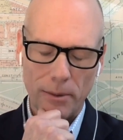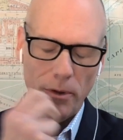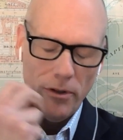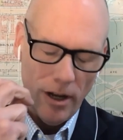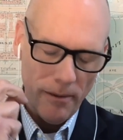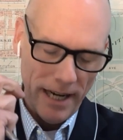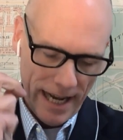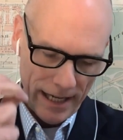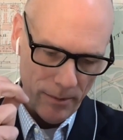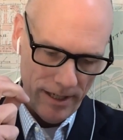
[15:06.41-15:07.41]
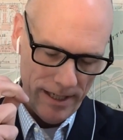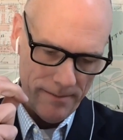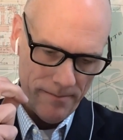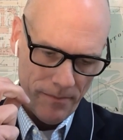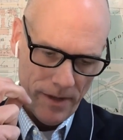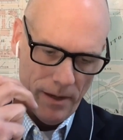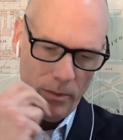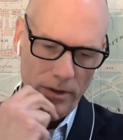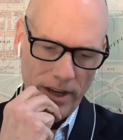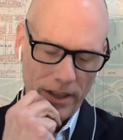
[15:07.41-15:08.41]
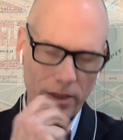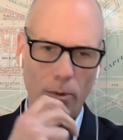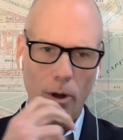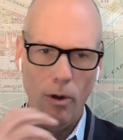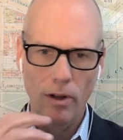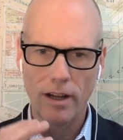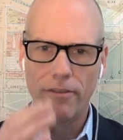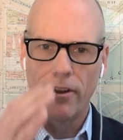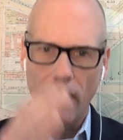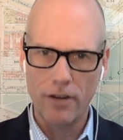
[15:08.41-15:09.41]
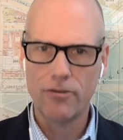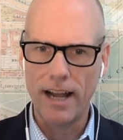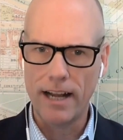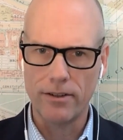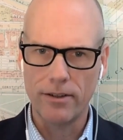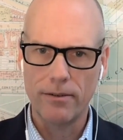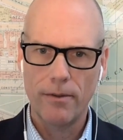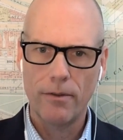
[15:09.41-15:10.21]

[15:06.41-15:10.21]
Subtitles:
When we talk about equity, we've got the role of the contractor,